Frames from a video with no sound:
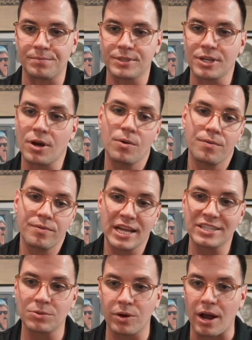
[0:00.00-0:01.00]
So
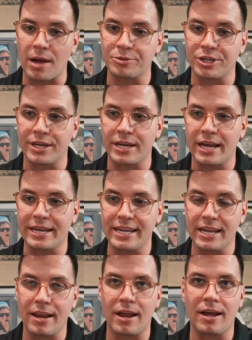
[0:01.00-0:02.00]
that's one option.
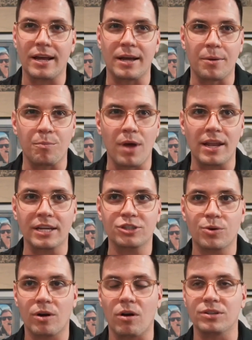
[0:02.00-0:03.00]

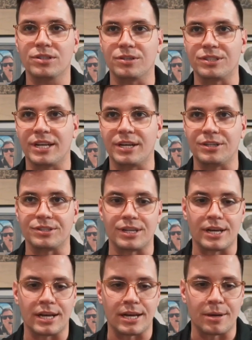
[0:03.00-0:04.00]
Electroair also sells
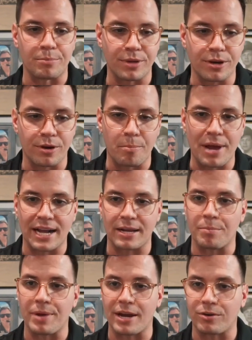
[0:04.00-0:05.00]
a
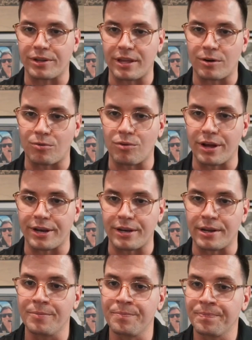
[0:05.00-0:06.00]
backup battery that'll
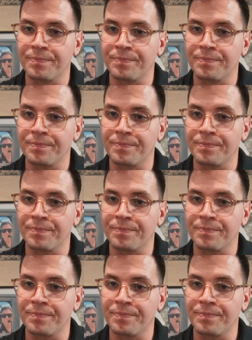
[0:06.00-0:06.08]
run